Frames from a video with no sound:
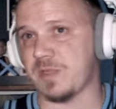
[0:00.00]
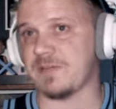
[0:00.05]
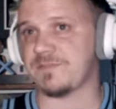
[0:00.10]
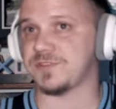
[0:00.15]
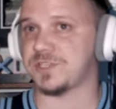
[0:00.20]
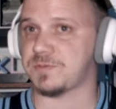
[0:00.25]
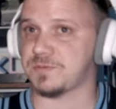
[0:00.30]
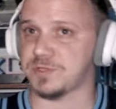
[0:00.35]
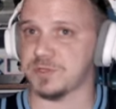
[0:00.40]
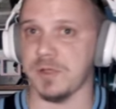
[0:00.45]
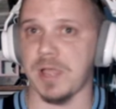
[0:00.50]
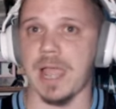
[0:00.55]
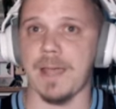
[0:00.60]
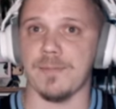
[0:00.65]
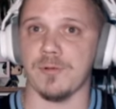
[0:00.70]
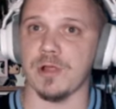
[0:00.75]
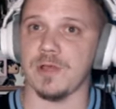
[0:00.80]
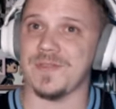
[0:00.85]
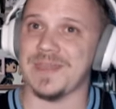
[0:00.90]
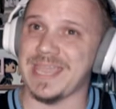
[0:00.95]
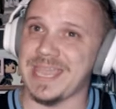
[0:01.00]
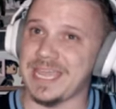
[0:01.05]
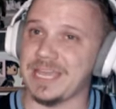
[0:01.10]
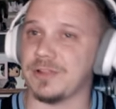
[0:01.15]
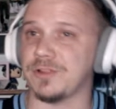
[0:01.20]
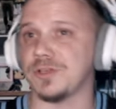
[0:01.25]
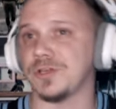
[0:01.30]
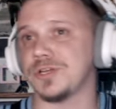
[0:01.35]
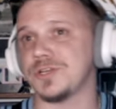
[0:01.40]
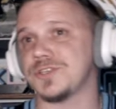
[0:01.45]
We have a subscriber on the
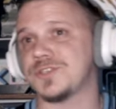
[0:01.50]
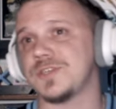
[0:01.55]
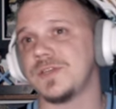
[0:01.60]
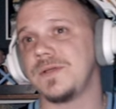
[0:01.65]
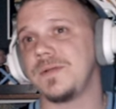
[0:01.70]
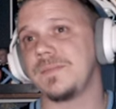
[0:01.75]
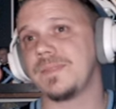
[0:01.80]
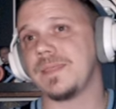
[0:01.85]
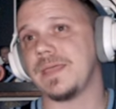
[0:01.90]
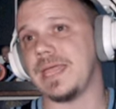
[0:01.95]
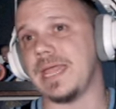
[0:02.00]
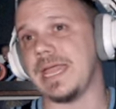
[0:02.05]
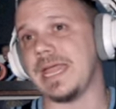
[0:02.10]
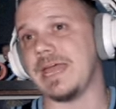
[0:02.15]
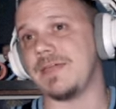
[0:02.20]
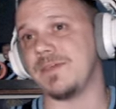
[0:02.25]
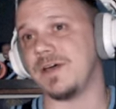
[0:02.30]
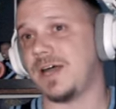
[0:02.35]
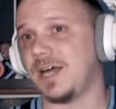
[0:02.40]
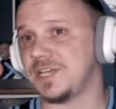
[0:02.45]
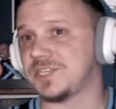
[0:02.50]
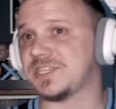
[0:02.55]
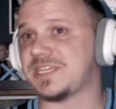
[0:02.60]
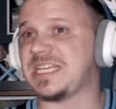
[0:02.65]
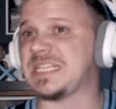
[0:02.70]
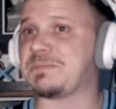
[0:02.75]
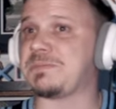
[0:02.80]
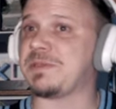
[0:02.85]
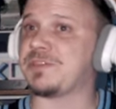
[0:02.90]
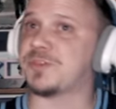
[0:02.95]
Antlers, and the
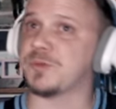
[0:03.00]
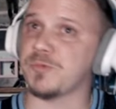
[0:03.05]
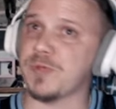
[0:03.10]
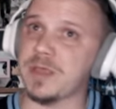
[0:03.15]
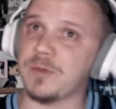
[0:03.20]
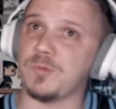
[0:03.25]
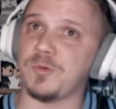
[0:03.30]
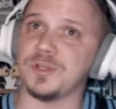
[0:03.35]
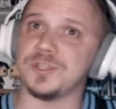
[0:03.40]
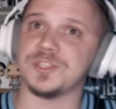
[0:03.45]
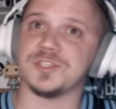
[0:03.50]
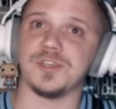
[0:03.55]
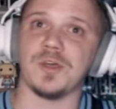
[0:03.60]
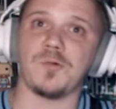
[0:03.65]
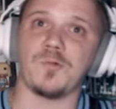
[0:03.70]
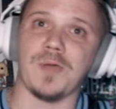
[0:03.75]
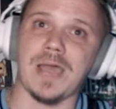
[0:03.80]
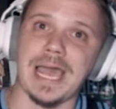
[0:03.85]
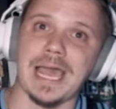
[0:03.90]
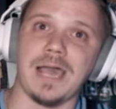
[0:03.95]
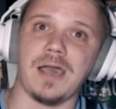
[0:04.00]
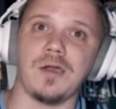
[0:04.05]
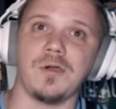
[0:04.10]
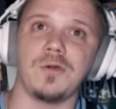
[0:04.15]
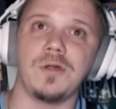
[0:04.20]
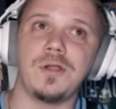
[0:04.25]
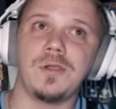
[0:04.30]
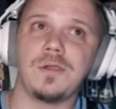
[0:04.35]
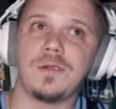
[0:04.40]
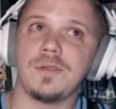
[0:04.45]
Huskies beat the Redwoods. So
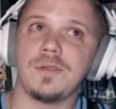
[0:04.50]
wow,